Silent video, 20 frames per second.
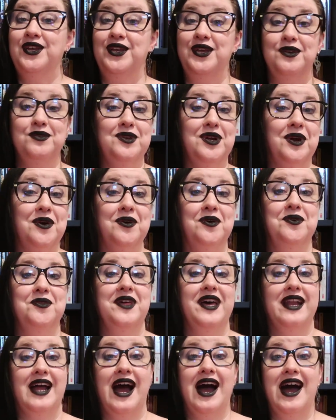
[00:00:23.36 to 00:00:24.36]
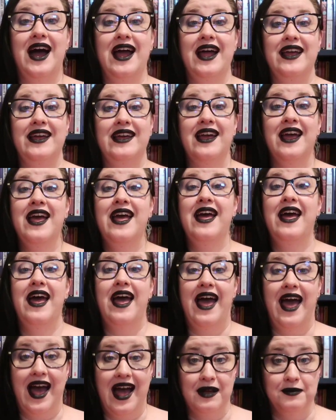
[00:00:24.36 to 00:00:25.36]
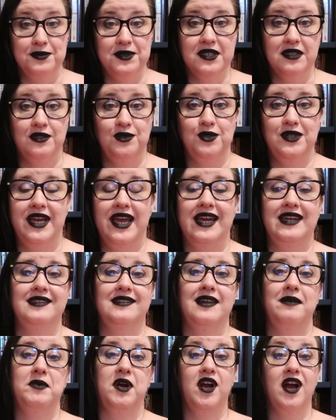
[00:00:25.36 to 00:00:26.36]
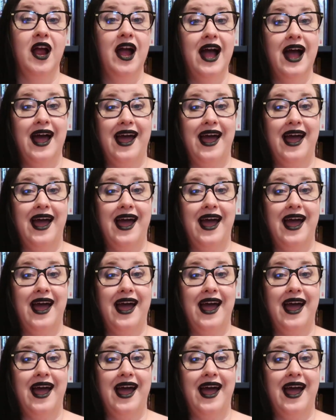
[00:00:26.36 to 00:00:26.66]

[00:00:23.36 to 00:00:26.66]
you know that I absolutely hate summer.